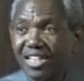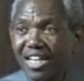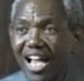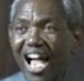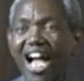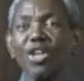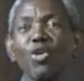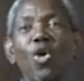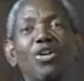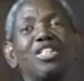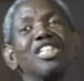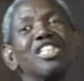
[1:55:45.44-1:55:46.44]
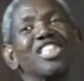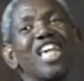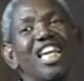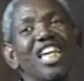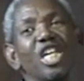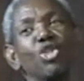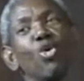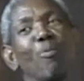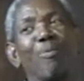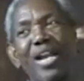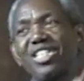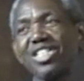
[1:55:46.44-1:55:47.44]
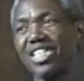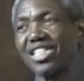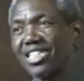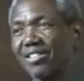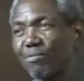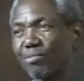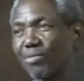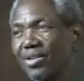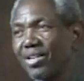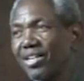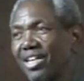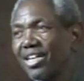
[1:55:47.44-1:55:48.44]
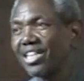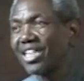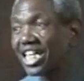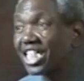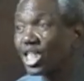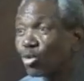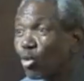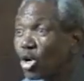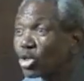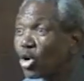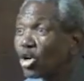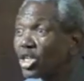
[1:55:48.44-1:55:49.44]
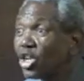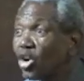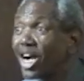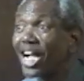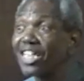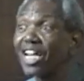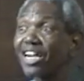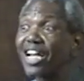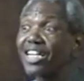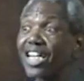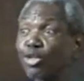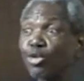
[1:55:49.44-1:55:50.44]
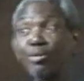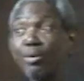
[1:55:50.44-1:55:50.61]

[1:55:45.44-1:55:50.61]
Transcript: and God decided to bless it, that is what all the Okada riders will be